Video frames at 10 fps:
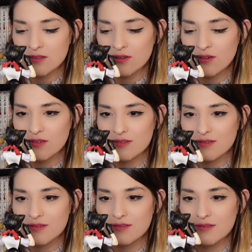
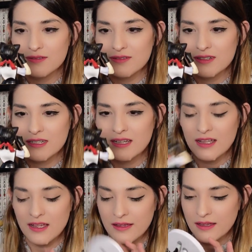Oh,
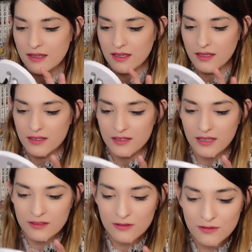
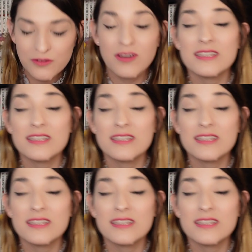I don't know if you